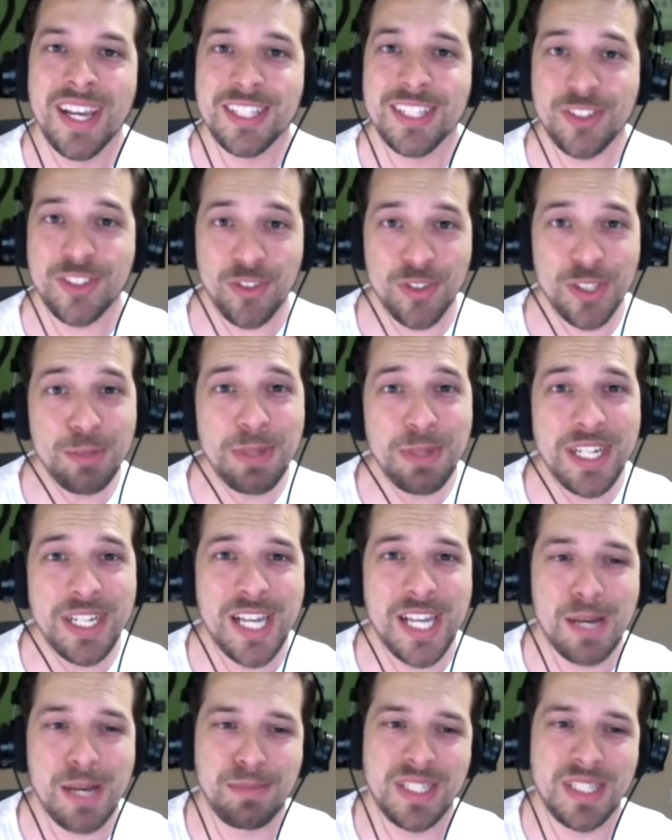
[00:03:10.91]
It's only been a
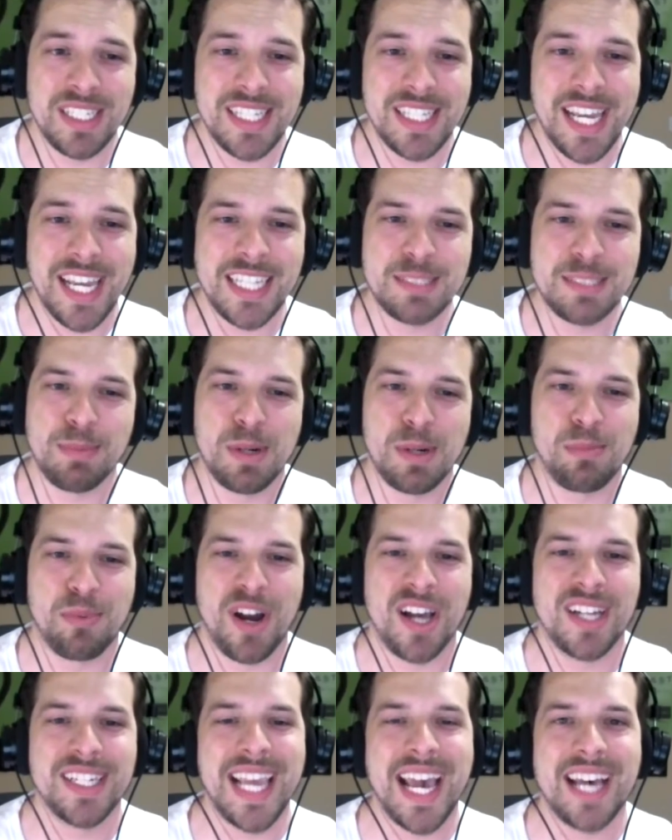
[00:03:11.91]
couple of days, but A
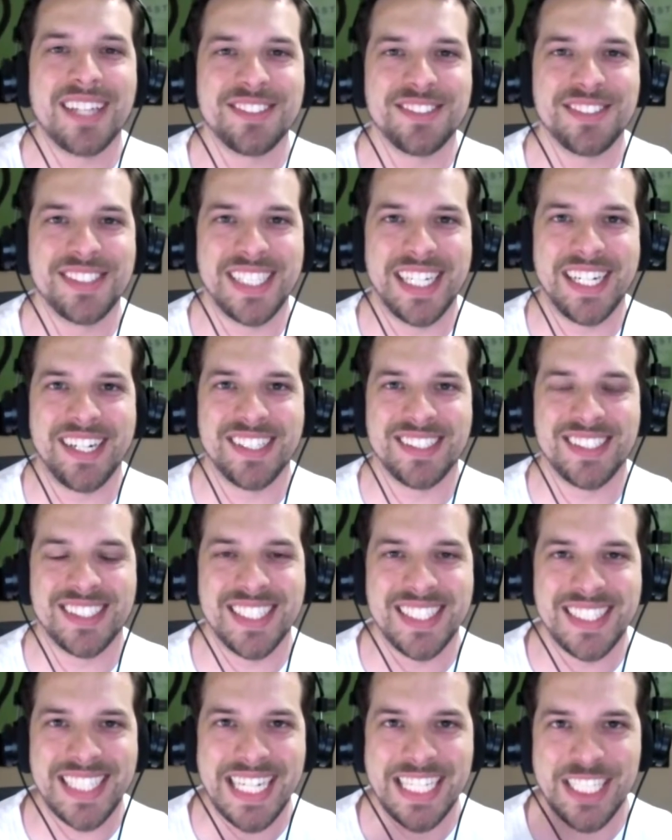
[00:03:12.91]
Broadcaster's Secrets
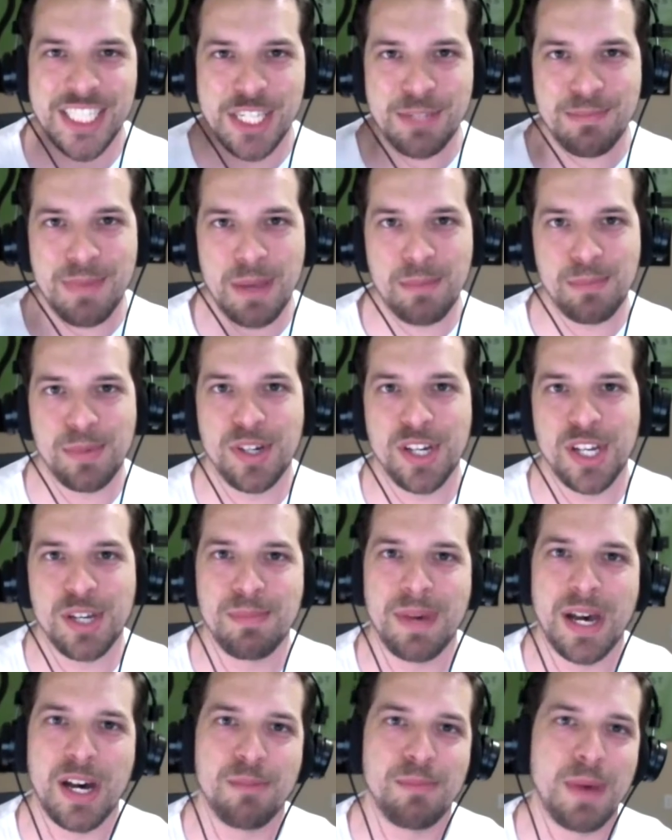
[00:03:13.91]
to Teaching, my book
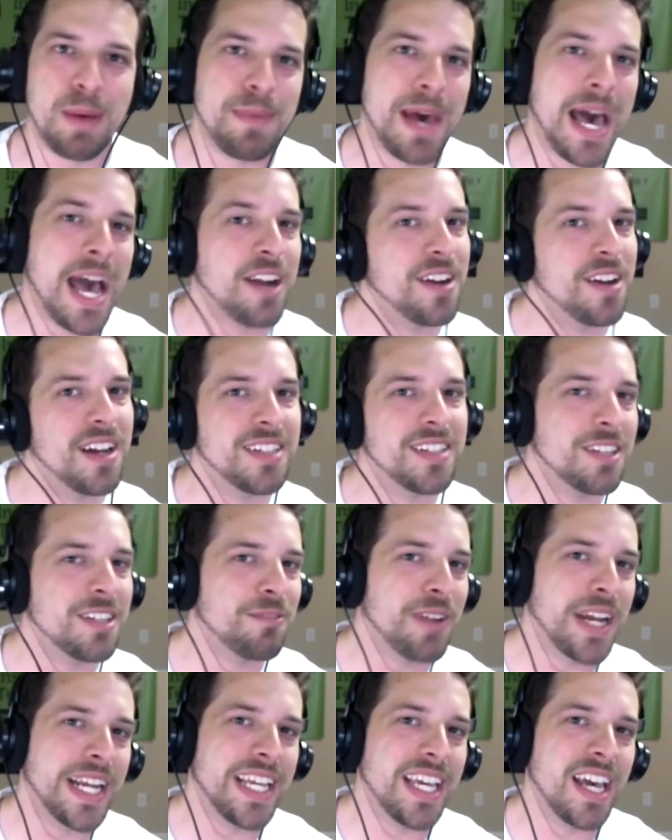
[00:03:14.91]
about my background in
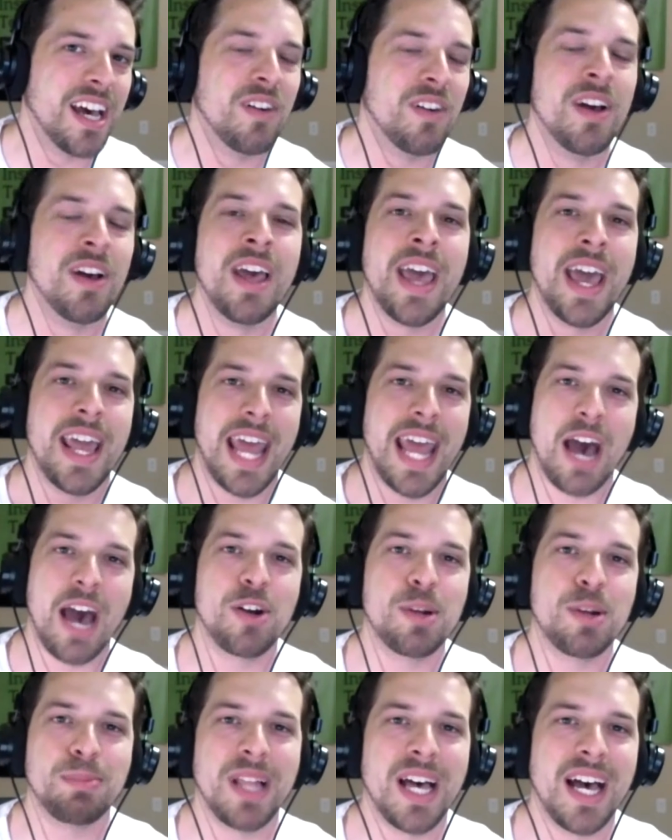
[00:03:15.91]
radio and how
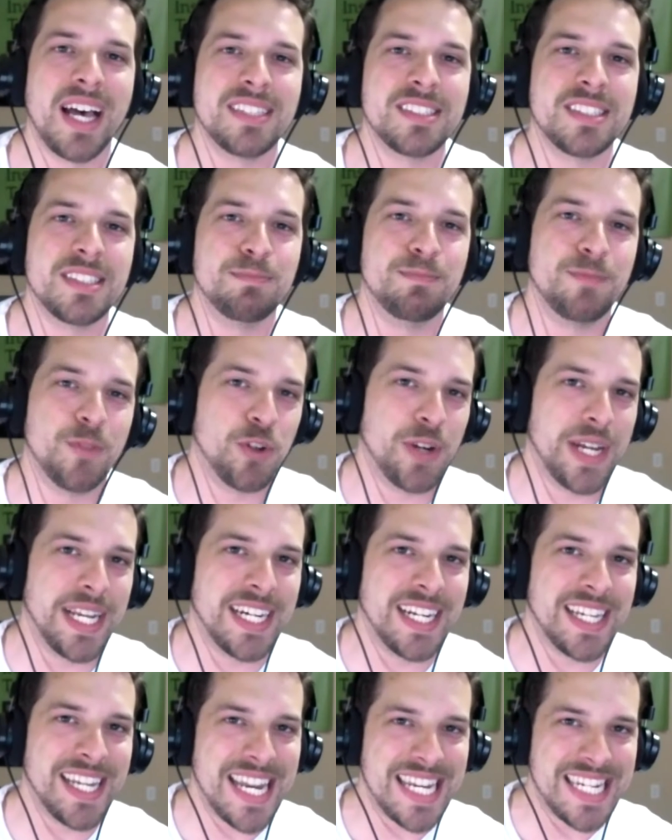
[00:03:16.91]
it applies to
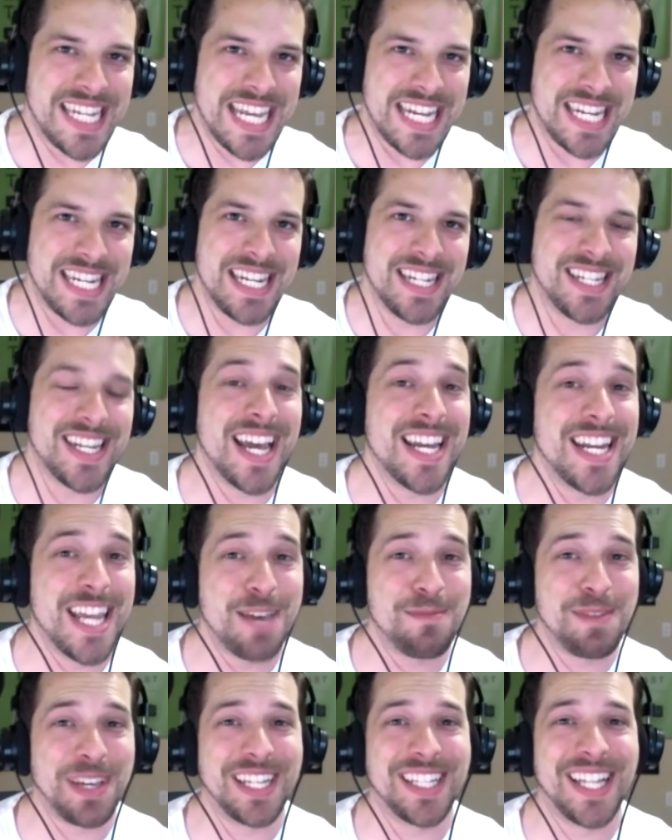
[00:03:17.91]
creating a
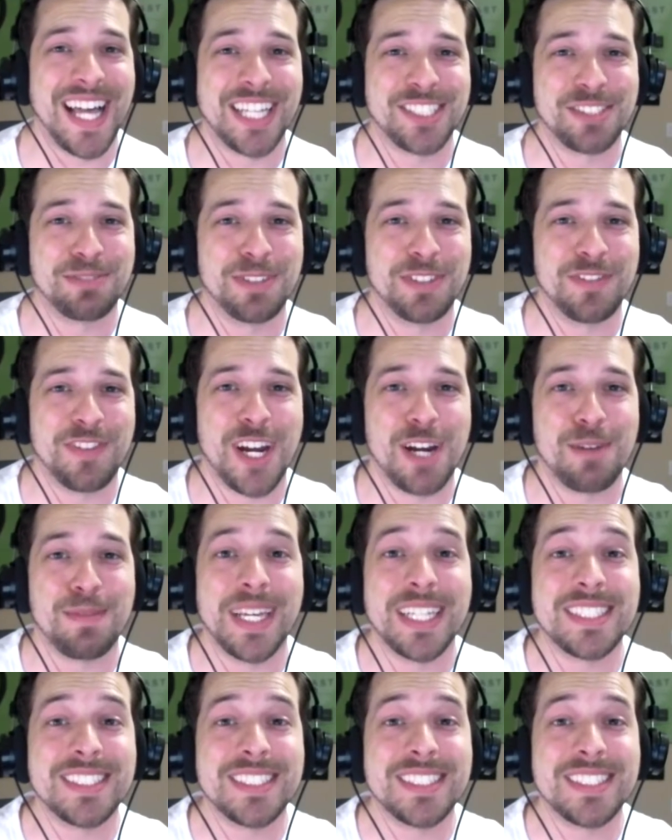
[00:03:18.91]
dynamic classroom environment.